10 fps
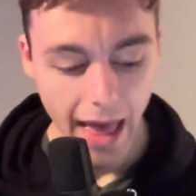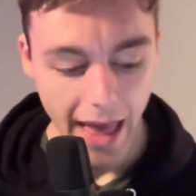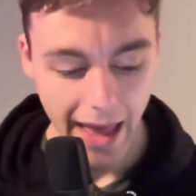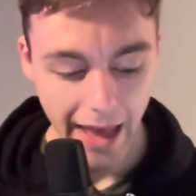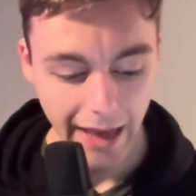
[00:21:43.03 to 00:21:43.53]

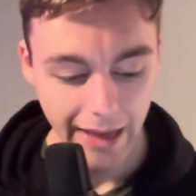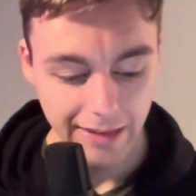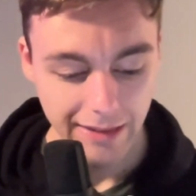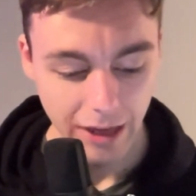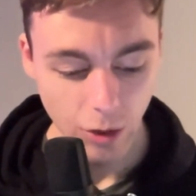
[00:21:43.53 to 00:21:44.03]

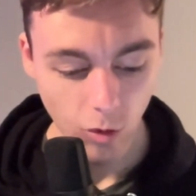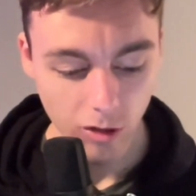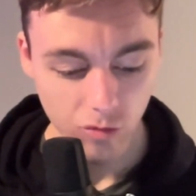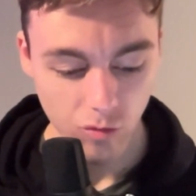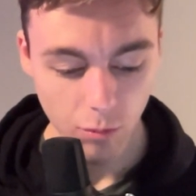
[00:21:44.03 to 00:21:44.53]
And it
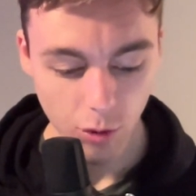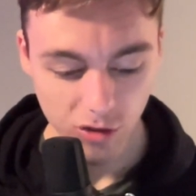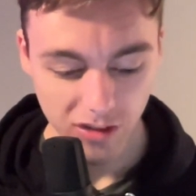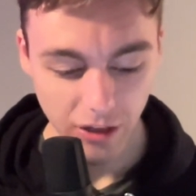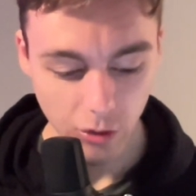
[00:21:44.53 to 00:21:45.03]
was
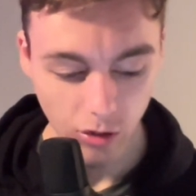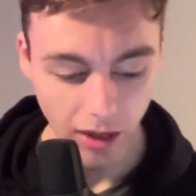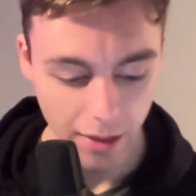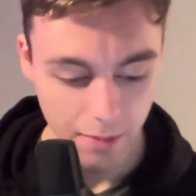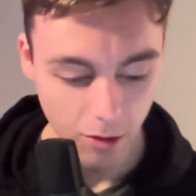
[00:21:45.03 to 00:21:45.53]
Rimouski who
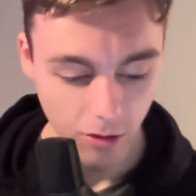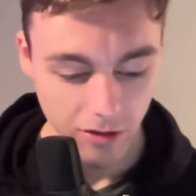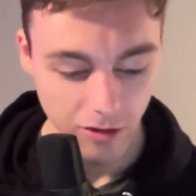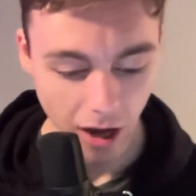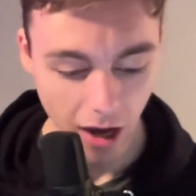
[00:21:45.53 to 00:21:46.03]
came out on
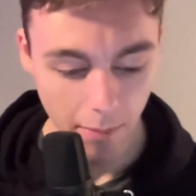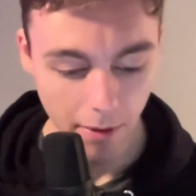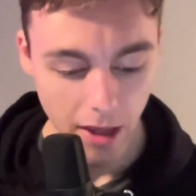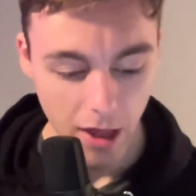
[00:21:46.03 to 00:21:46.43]
top